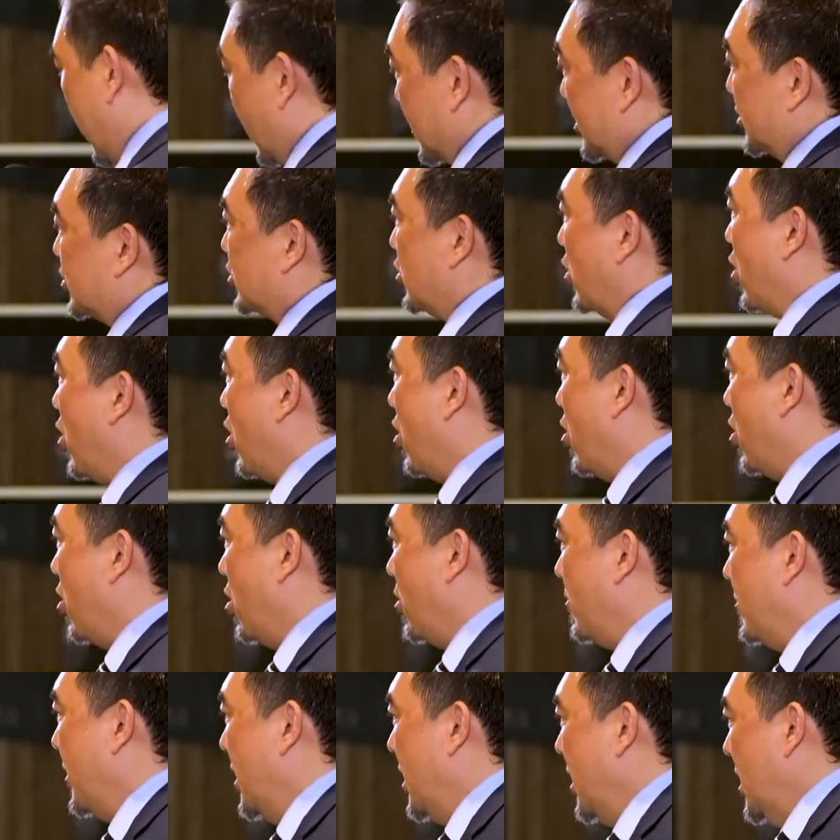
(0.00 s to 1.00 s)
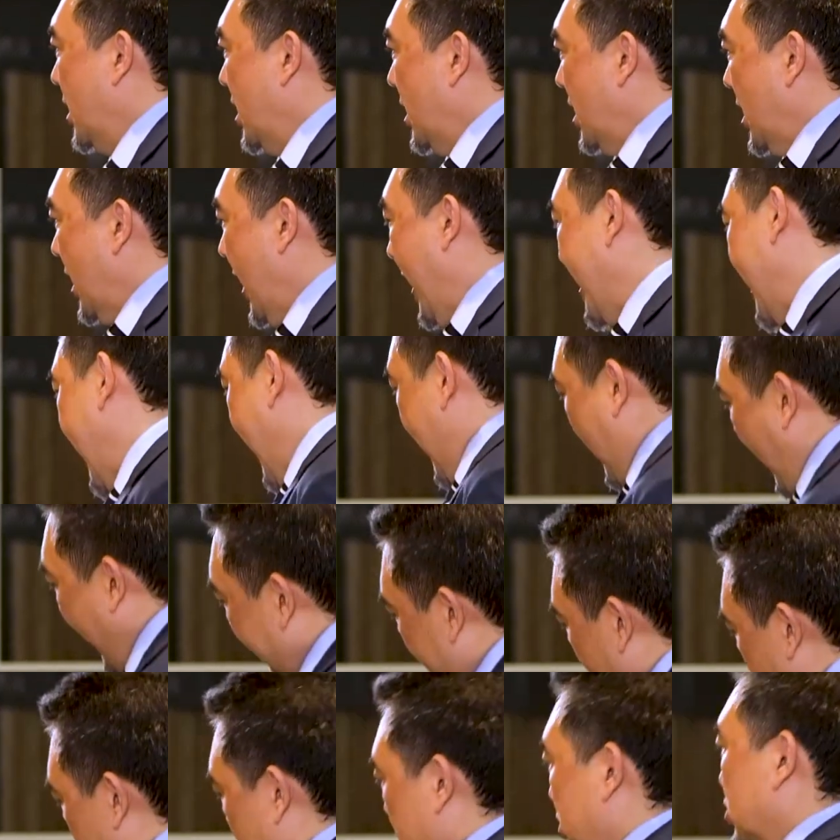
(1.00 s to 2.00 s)
soap and I like
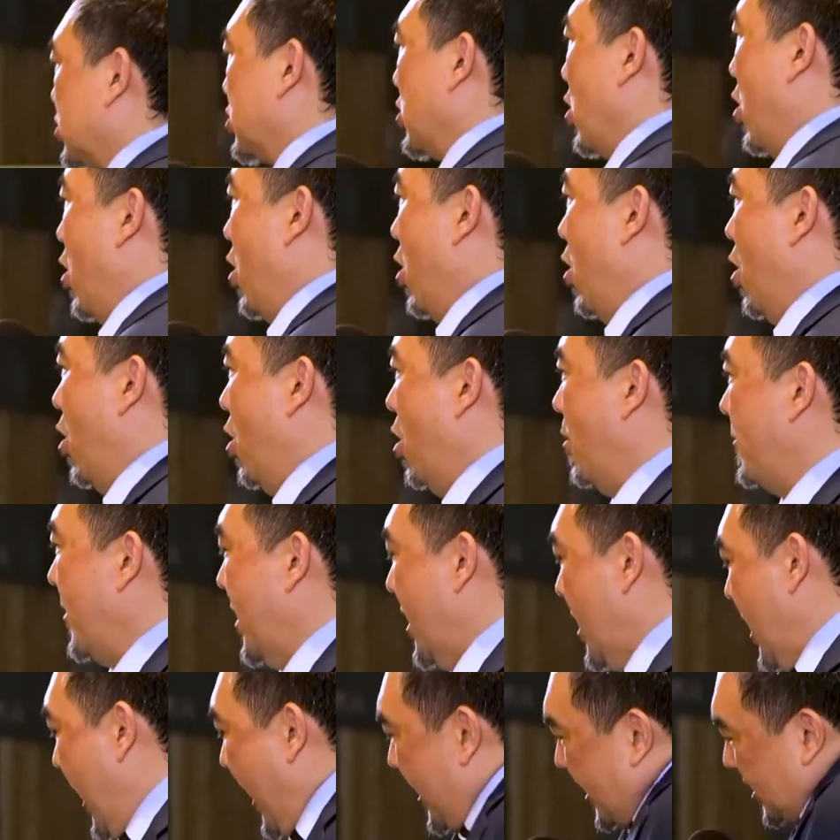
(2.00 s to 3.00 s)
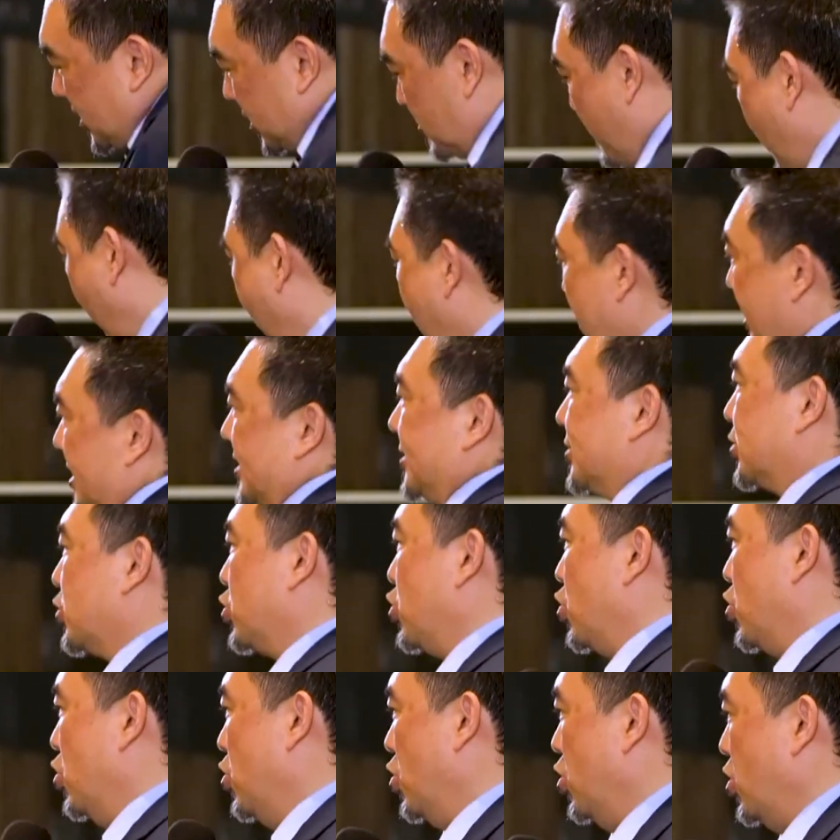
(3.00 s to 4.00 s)
the soap and the smell is
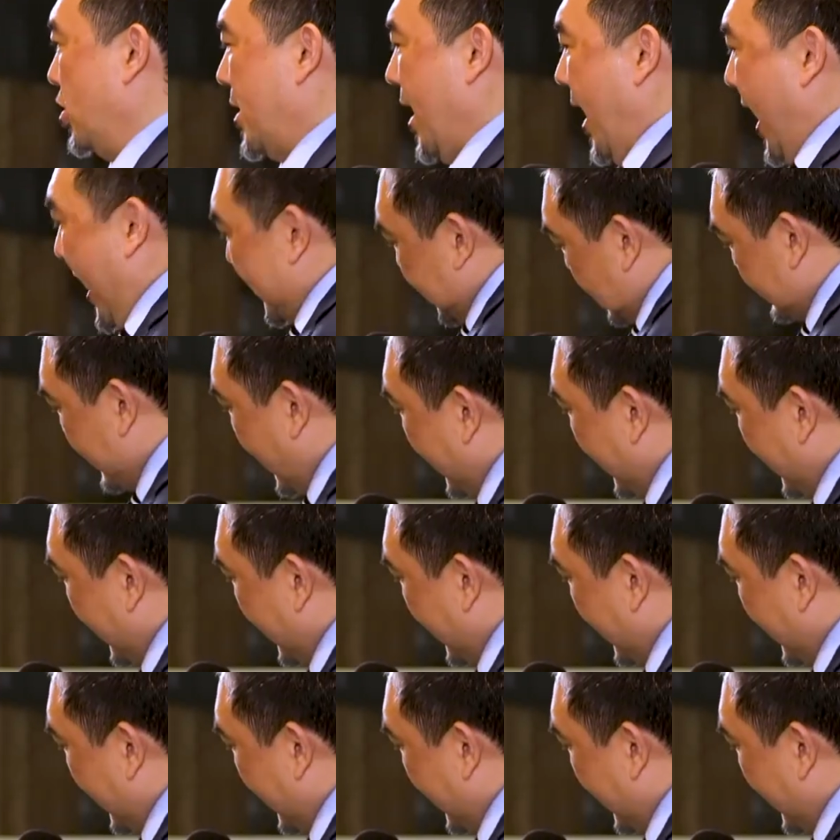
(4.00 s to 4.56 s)
good. And sometimes